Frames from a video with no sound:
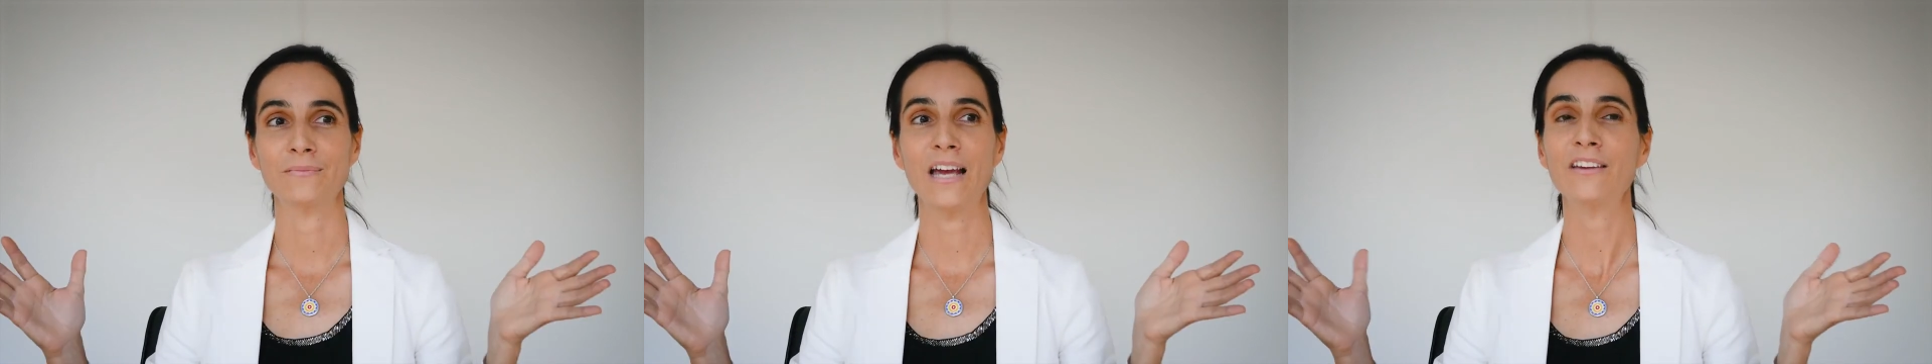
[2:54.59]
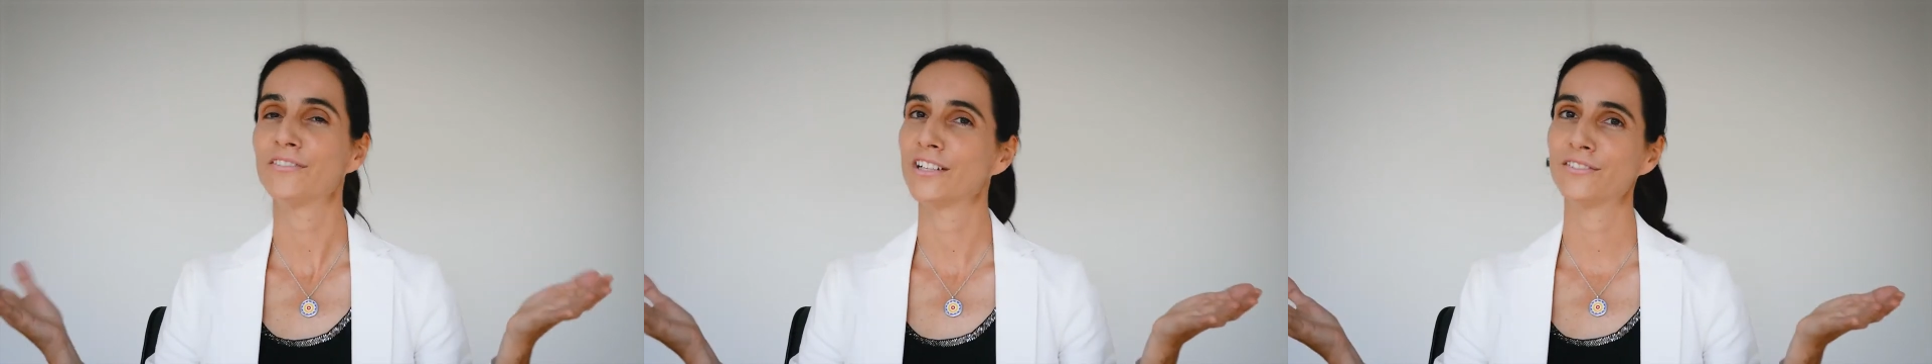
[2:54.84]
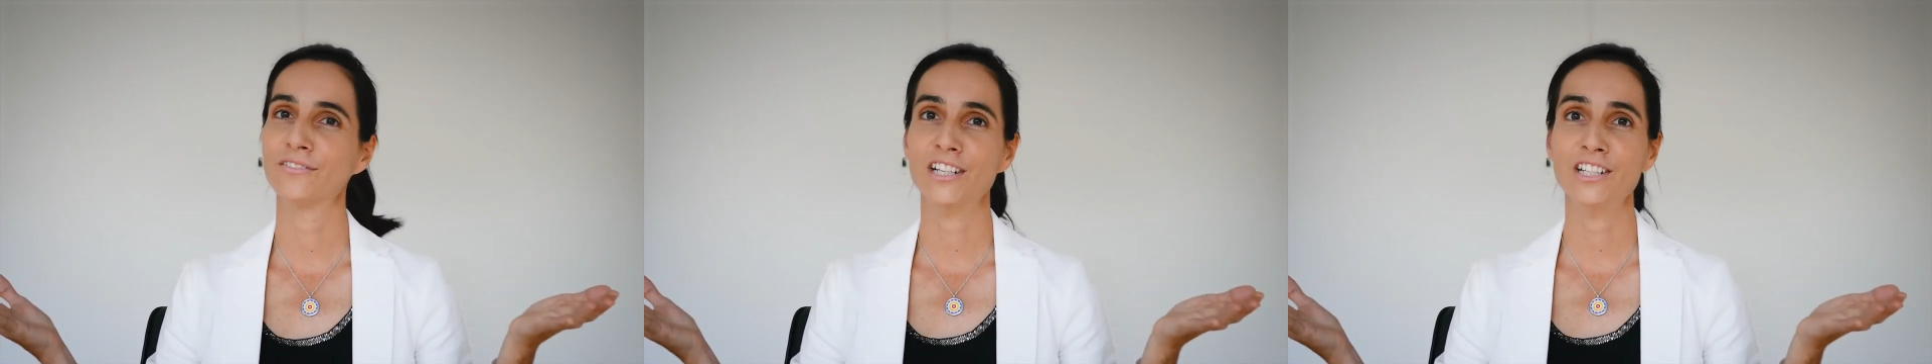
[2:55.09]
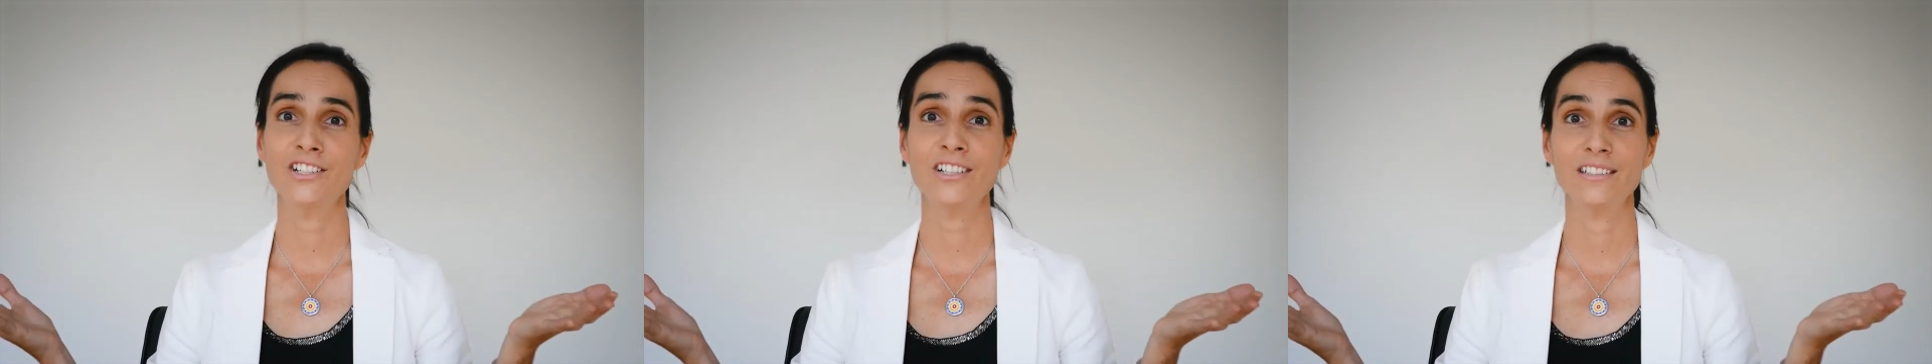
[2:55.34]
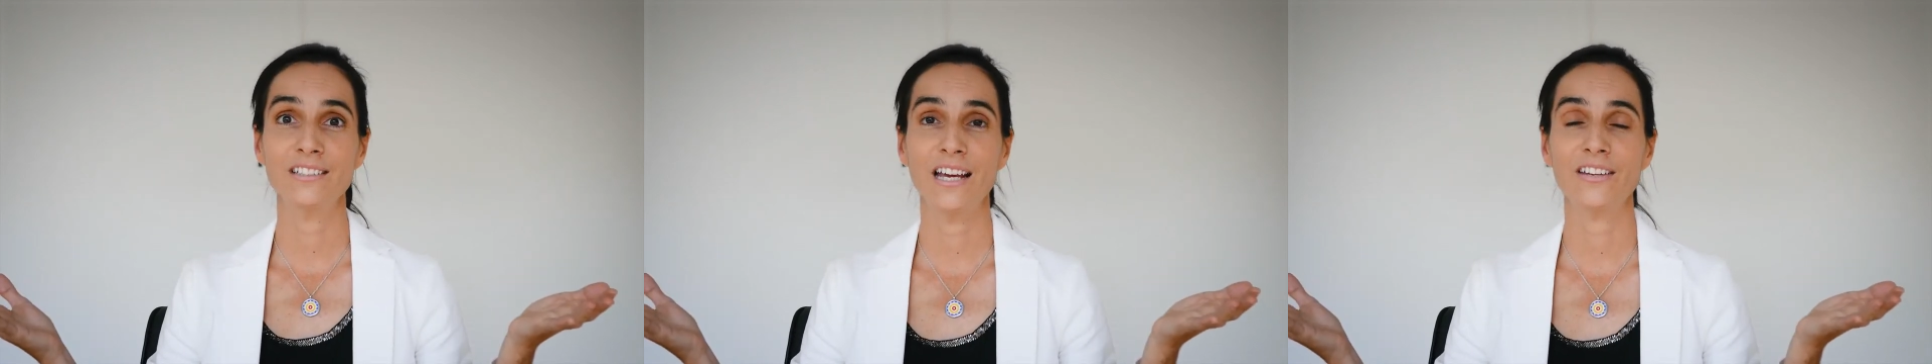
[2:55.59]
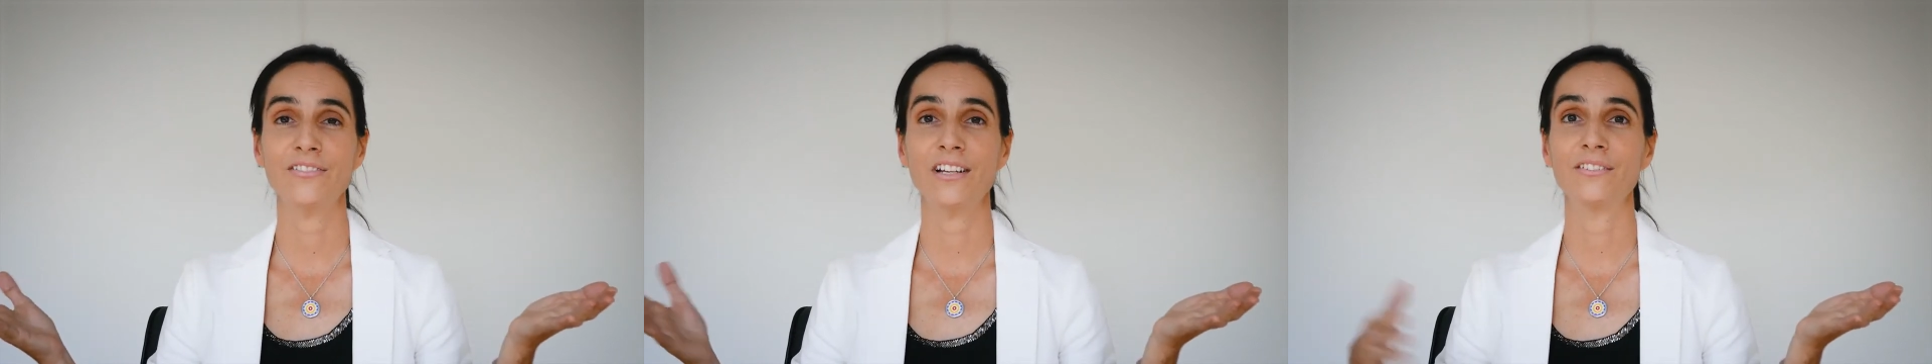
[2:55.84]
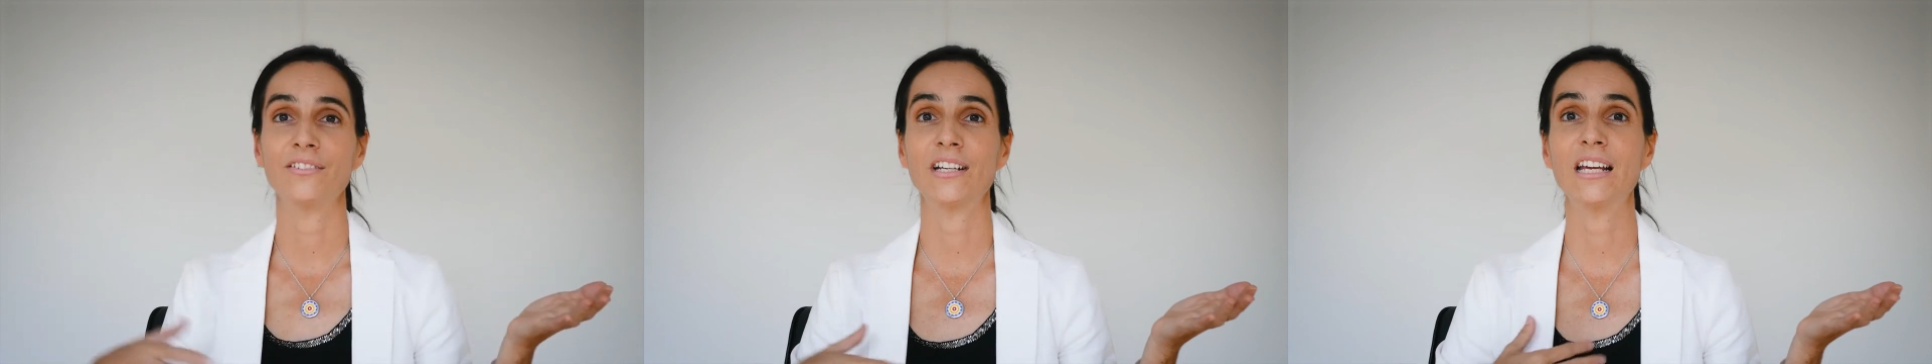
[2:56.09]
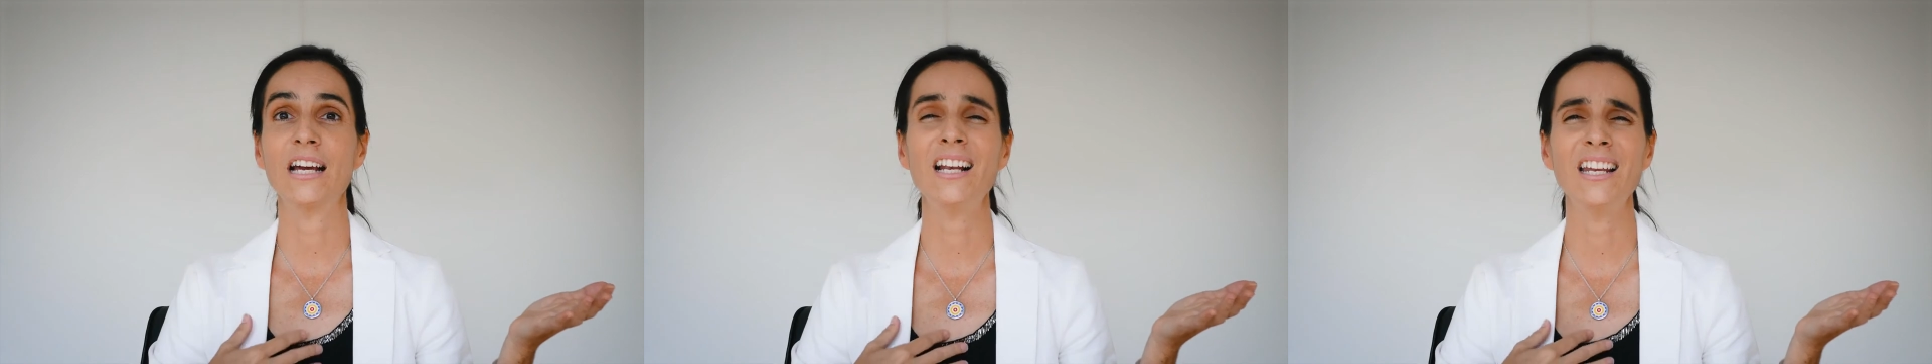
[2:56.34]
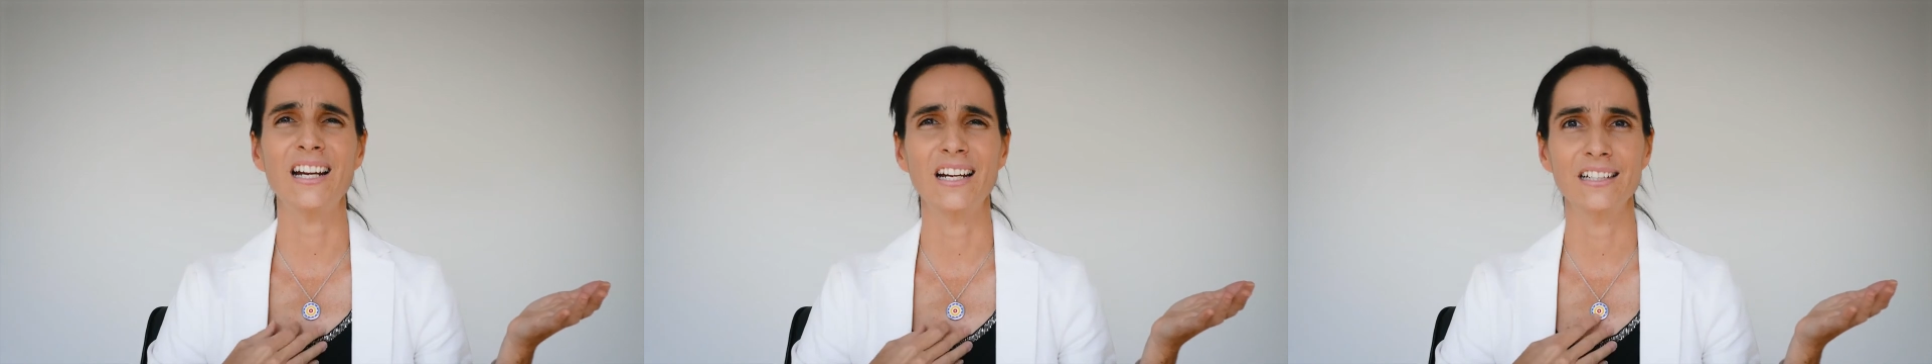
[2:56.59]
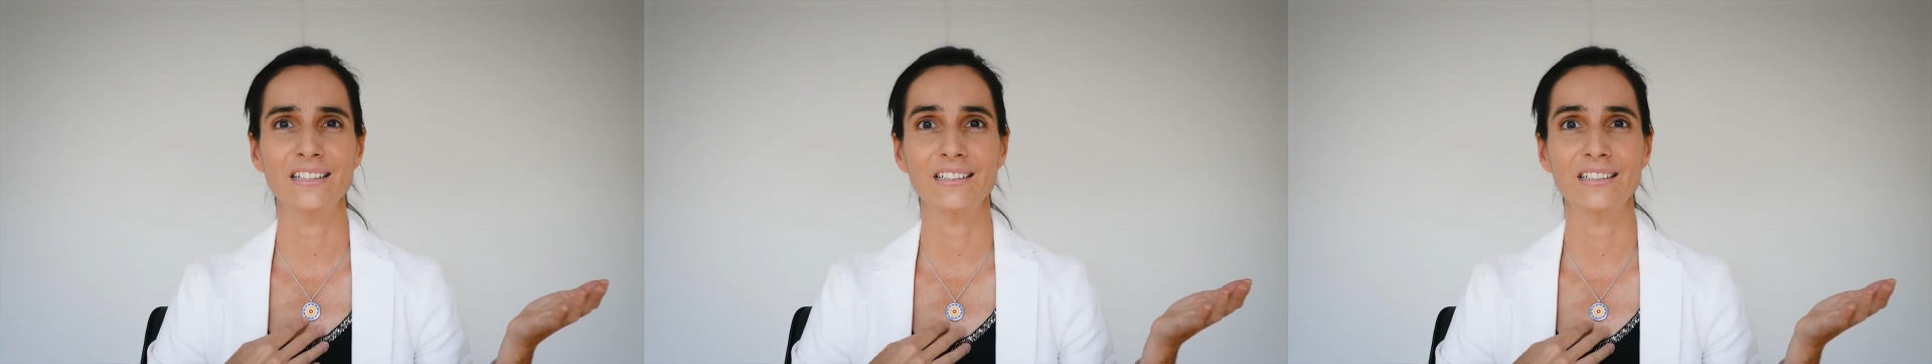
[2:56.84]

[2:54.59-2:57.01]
I felt very good. I felt very clear.